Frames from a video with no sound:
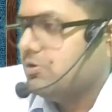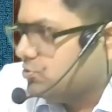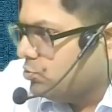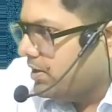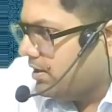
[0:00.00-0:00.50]

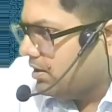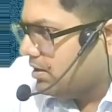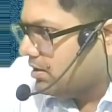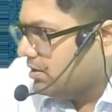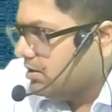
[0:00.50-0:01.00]
Today,
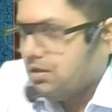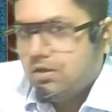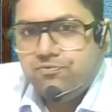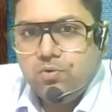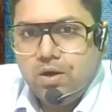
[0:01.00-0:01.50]

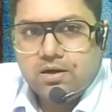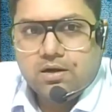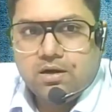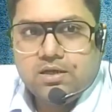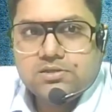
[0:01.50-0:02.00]
if you are
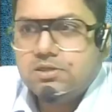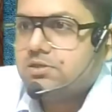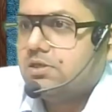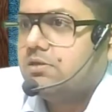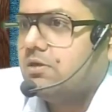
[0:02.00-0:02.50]
earning
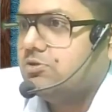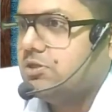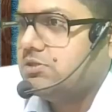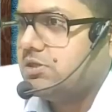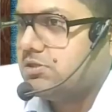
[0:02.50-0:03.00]

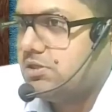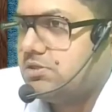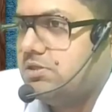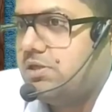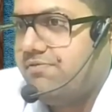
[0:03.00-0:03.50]

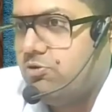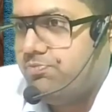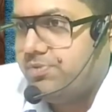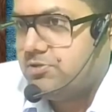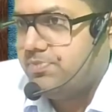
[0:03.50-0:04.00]
16,667
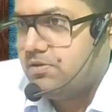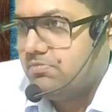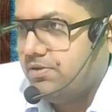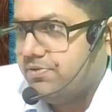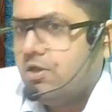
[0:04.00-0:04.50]
rupees per
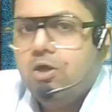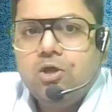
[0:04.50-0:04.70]
month,